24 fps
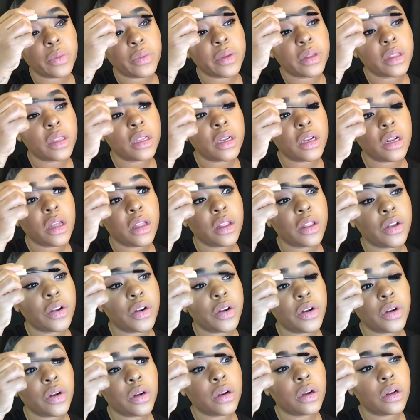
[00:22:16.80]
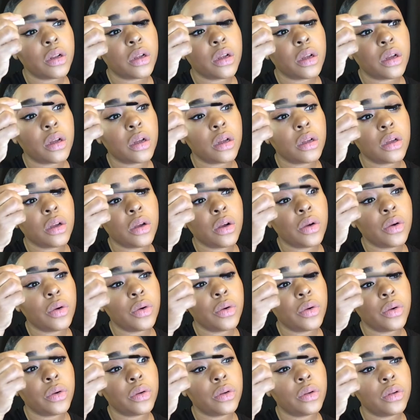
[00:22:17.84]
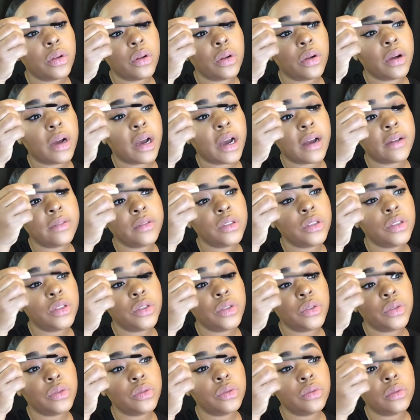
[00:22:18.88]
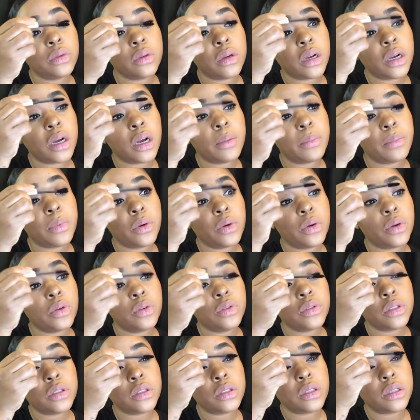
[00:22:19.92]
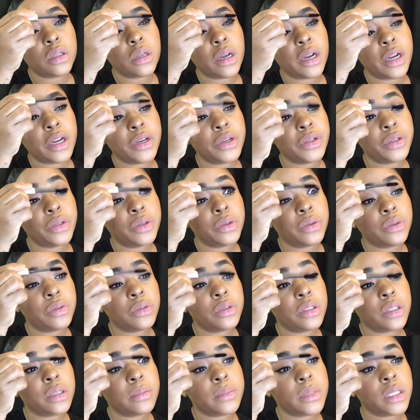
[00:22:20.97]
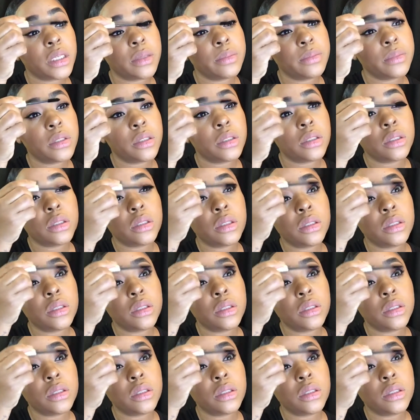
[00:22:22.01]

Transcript: with another coat. You don't have to do a couple coats. I do sometimes.